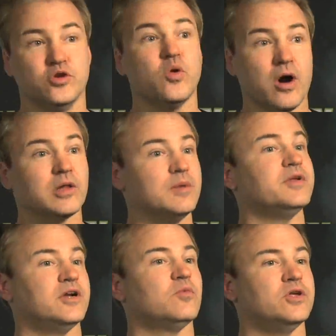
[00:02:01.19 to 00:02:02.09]
you are
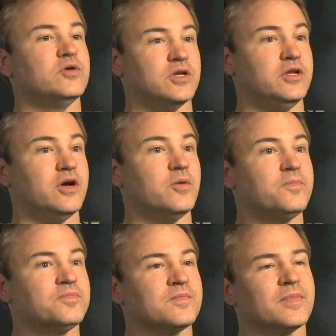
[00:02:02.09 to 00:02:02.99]
limited in what you can do.
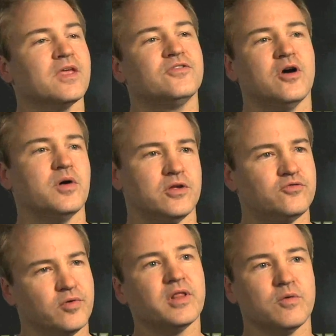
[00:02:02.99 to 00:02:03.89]
So
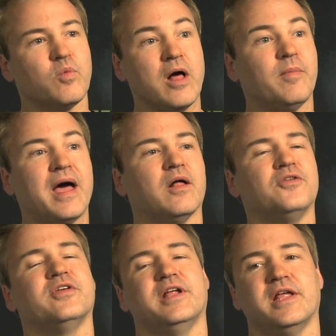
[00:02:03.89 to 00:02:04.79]
it's really well
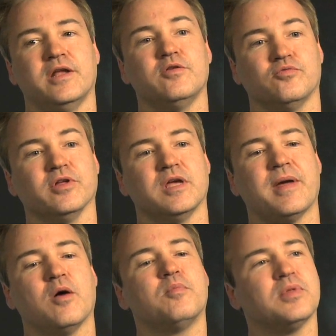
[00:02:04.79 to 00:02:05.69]
balanced, and it is really
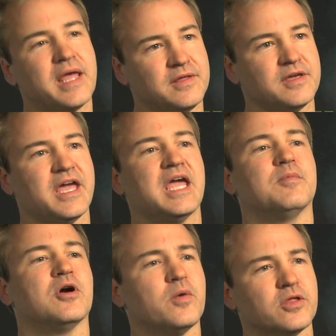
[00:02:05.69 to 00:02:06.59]
about playing the
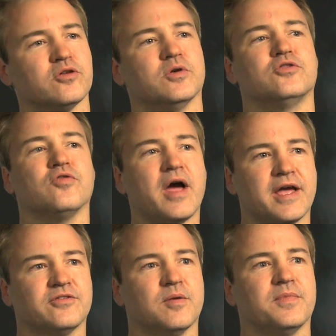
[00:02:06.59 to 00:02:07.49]
game, going through it,
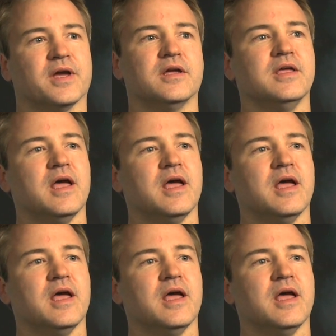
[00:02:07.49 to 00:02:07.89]
trying something.